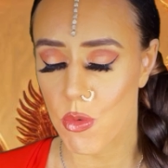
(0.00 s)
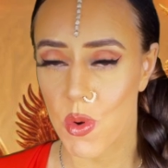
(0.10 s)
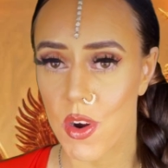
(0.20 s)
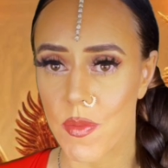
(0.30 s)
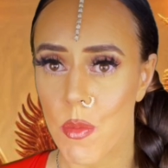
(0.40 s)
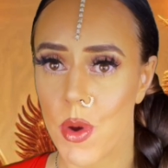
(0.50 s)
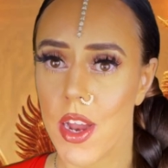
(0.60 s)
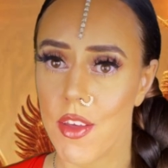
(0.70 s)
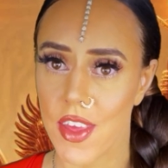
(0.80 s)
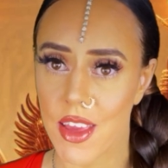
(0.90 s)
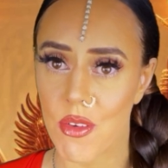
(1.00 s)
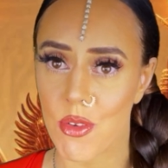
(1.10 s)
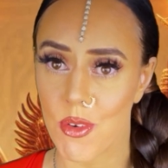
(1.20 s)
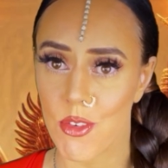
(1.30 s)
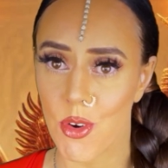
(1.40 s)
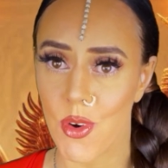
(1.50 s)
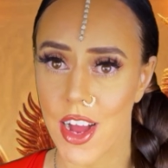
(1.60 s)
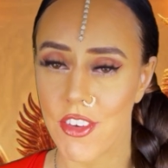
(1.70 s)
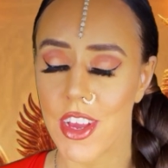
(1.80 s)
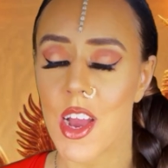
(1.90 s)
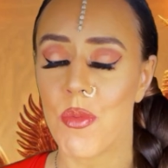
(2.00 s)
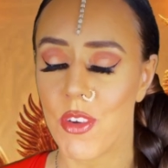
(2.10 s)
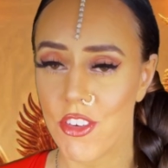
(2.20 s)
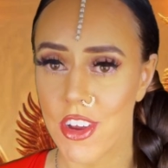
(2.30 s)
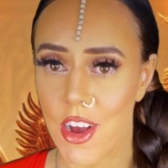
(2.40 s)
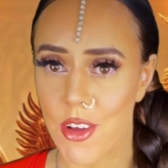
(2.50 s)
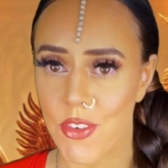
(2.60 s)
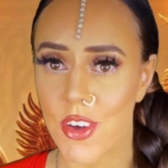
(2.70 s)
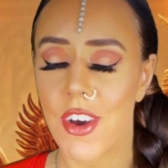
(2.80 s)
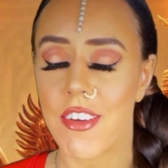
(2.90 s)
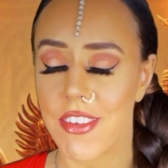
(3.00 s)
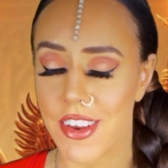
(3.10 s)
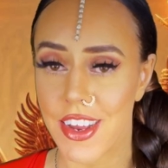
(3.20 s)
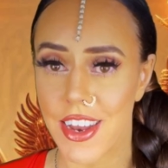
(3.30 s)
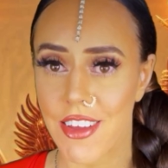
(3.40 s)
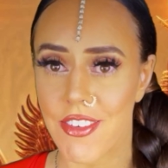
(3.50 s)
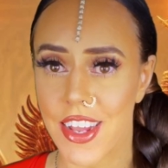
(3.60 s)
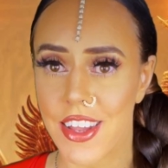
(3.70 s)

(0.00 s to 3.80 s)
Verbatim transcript: more. But I thank you so much for watching. I appreciate all of you. I'll see you in the next